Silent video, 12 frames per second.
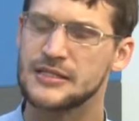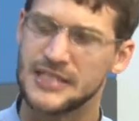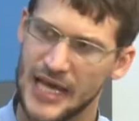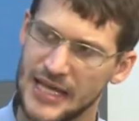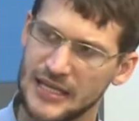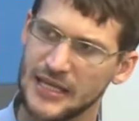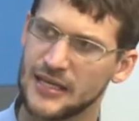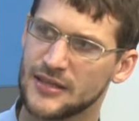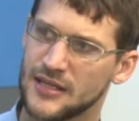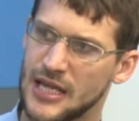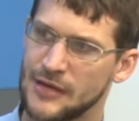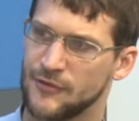Taking in
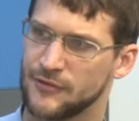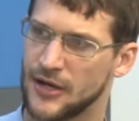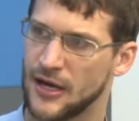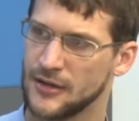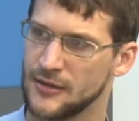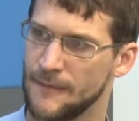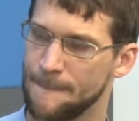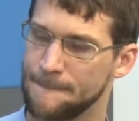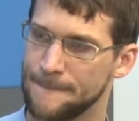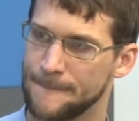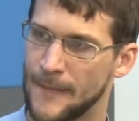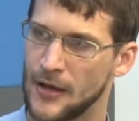the name of God,
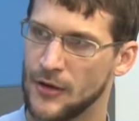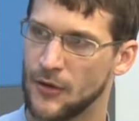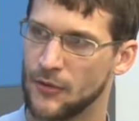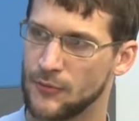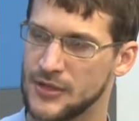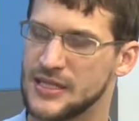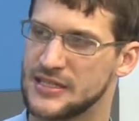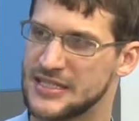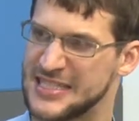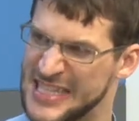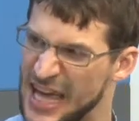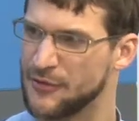we need to
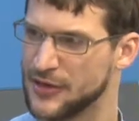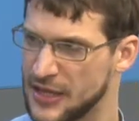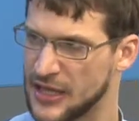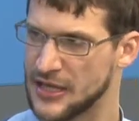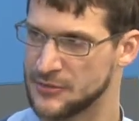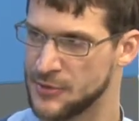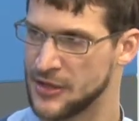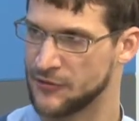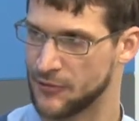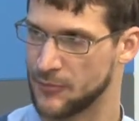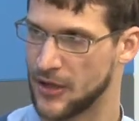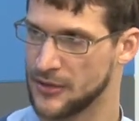see everything as being
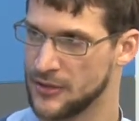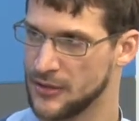from God.